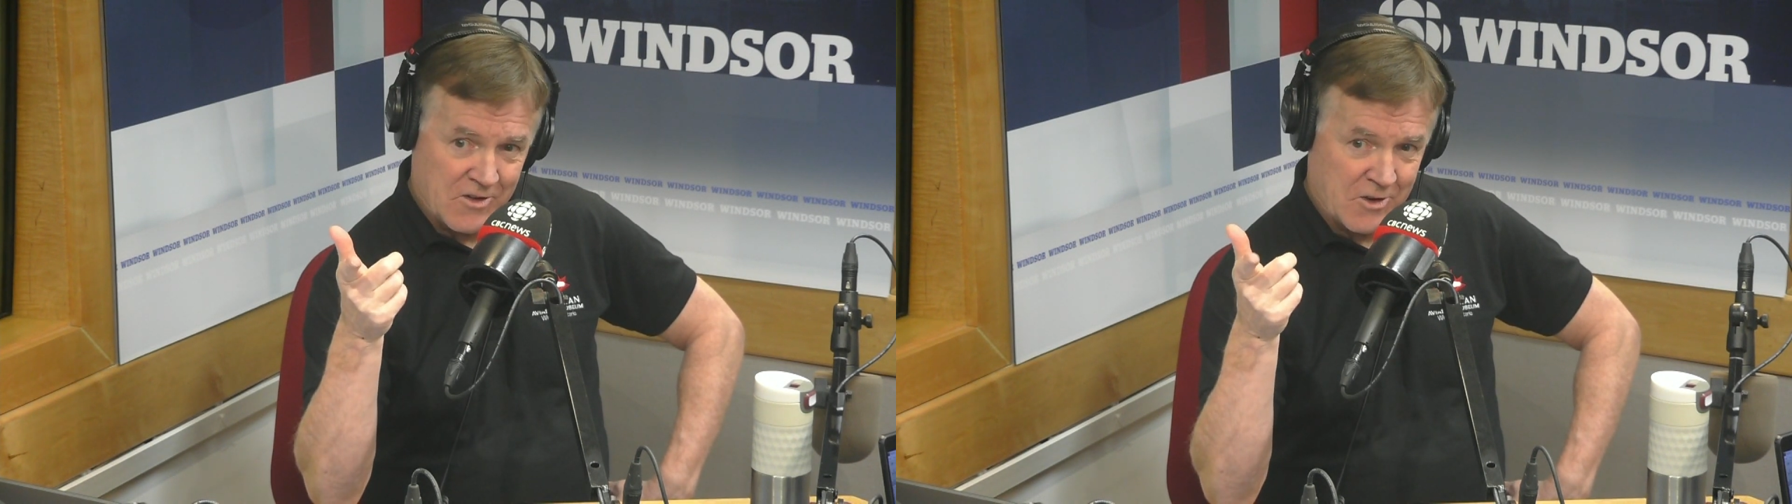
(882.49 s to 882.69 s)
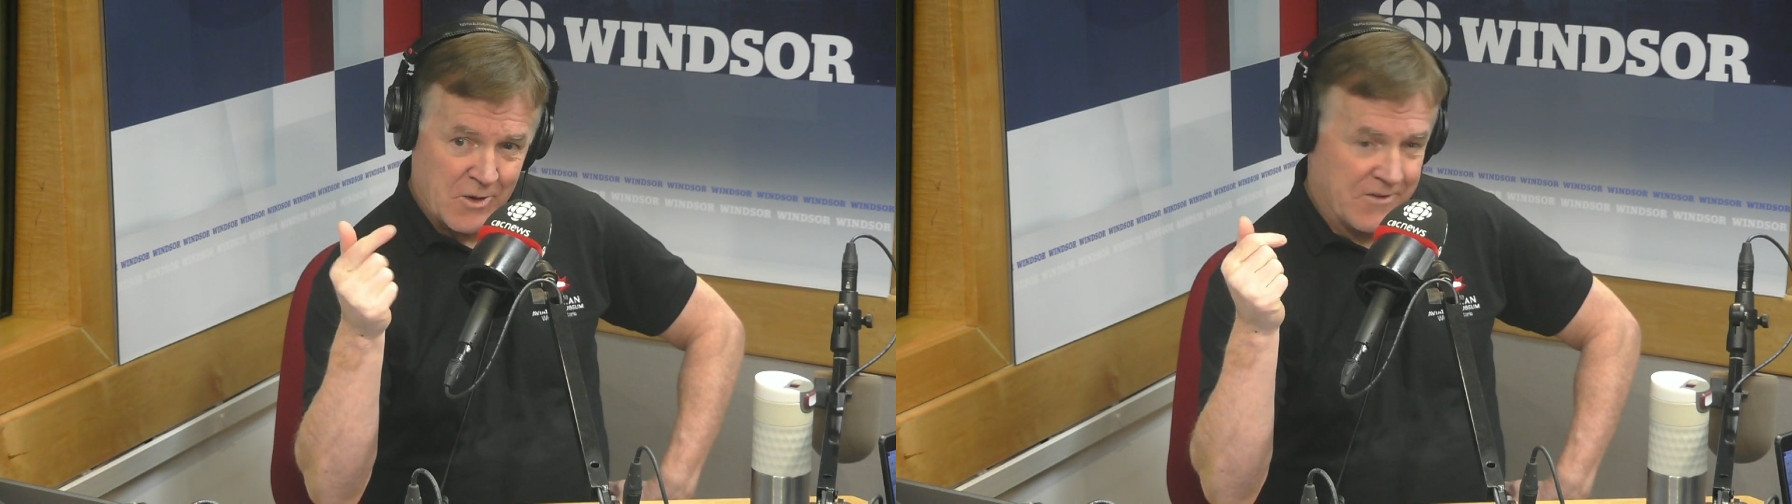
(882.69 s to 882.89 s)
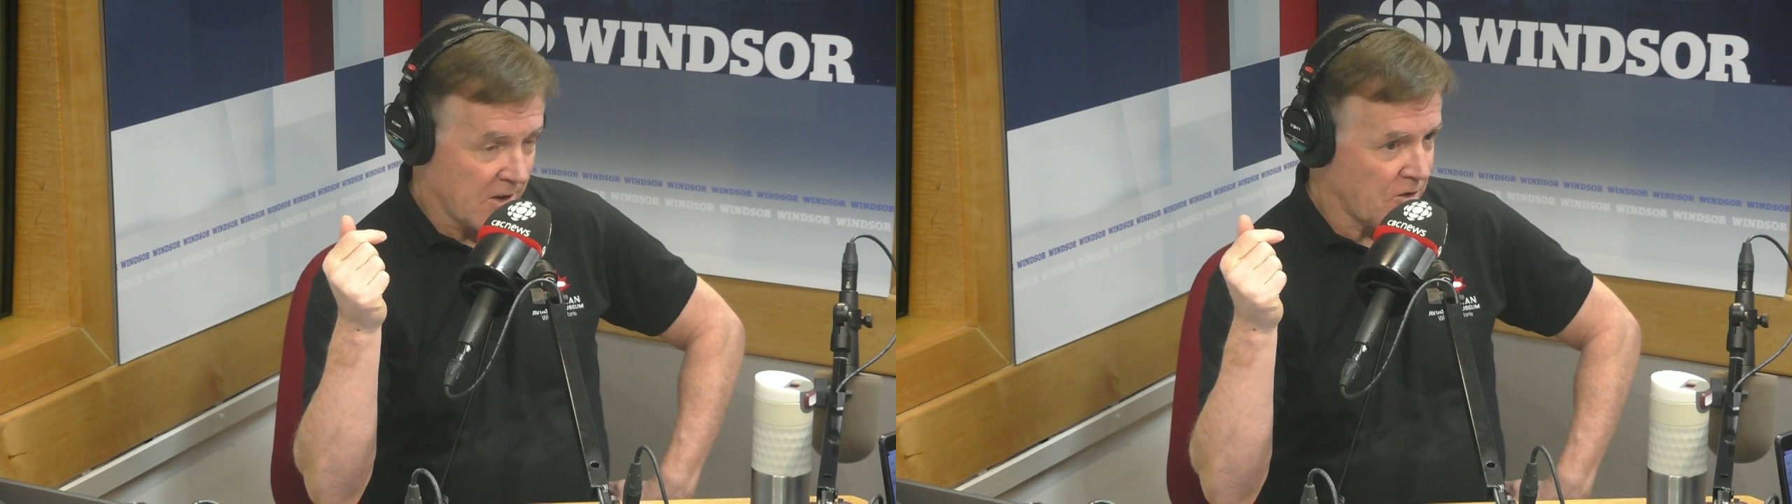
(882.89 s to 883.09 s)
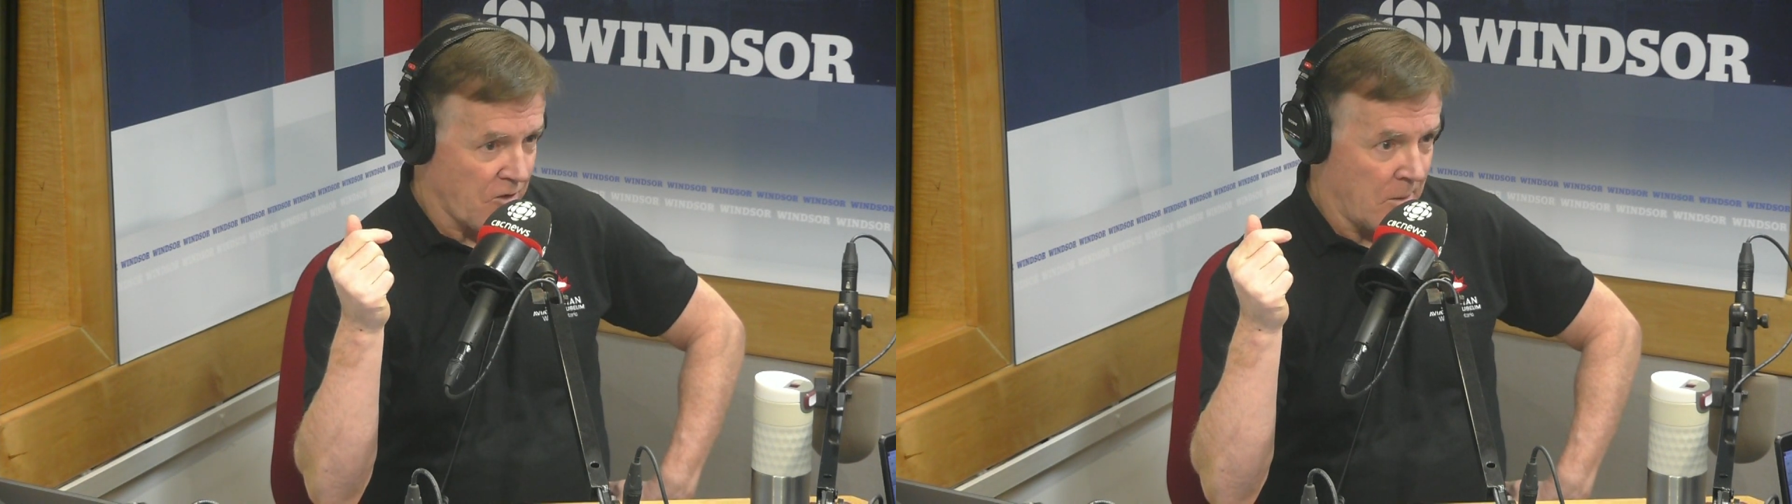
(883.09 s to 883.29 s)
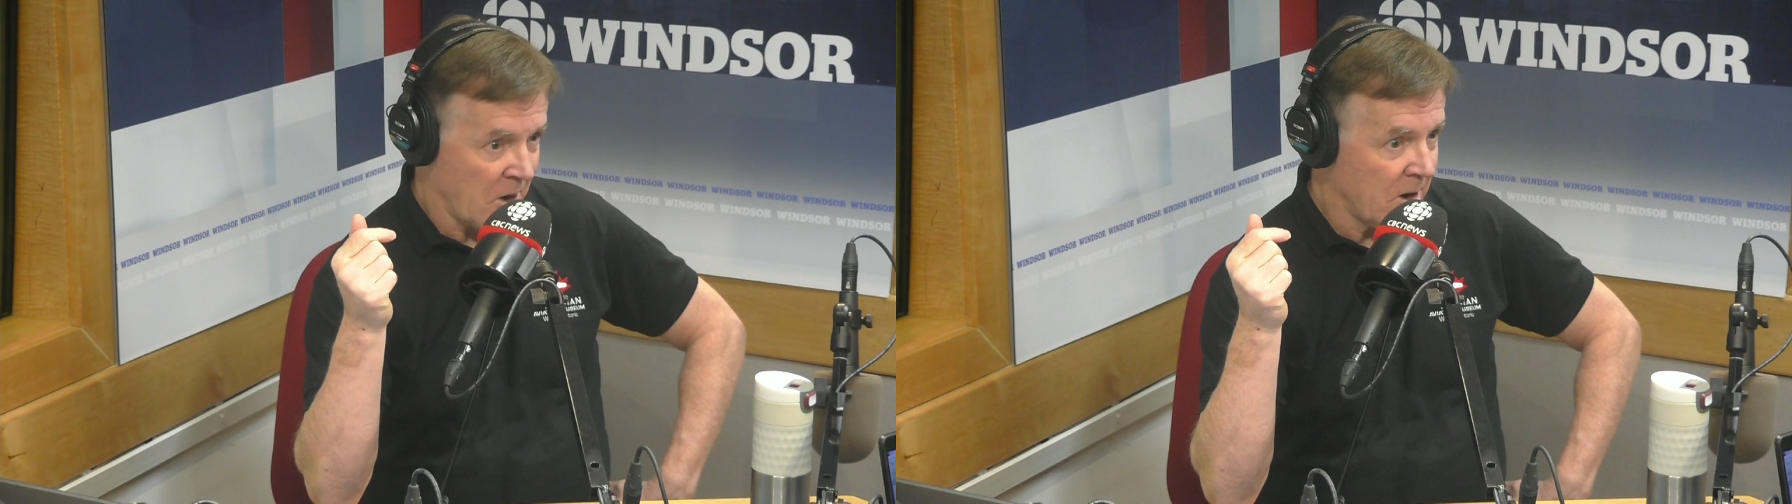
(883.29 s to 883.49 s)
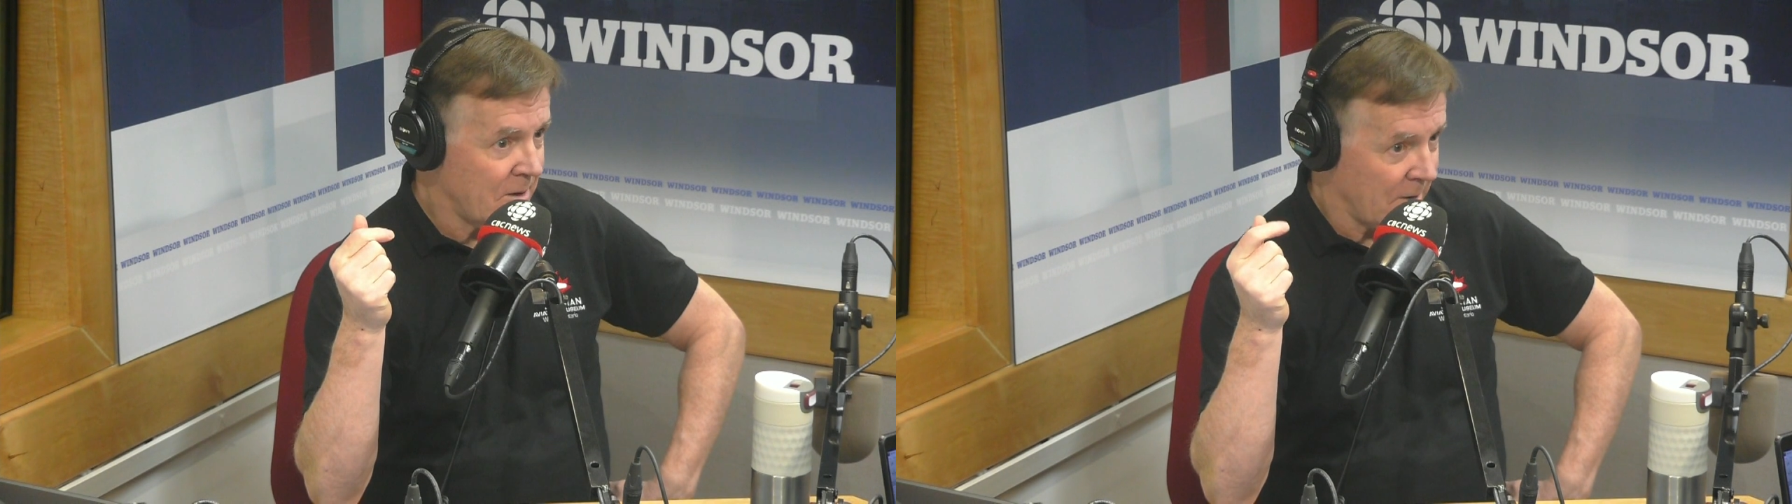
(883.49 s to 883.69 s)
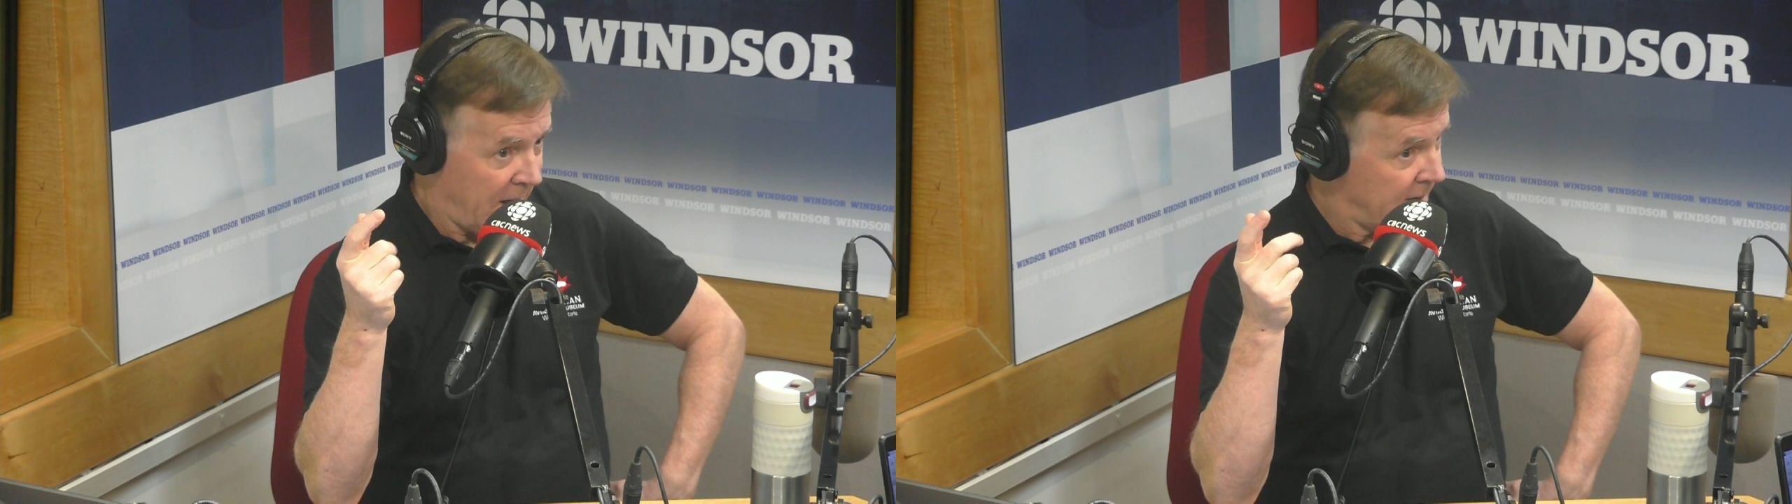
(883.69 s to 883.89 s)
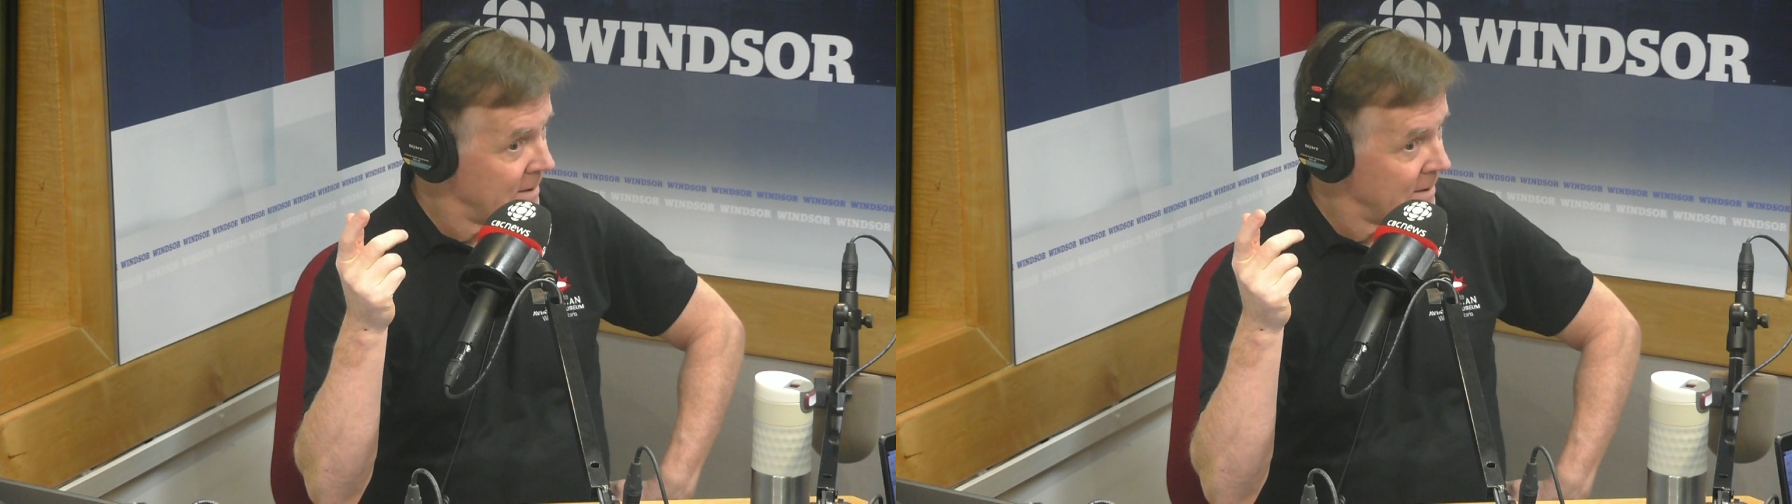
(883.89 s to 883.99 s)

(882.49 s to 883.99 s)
It's a terrific strummer, right?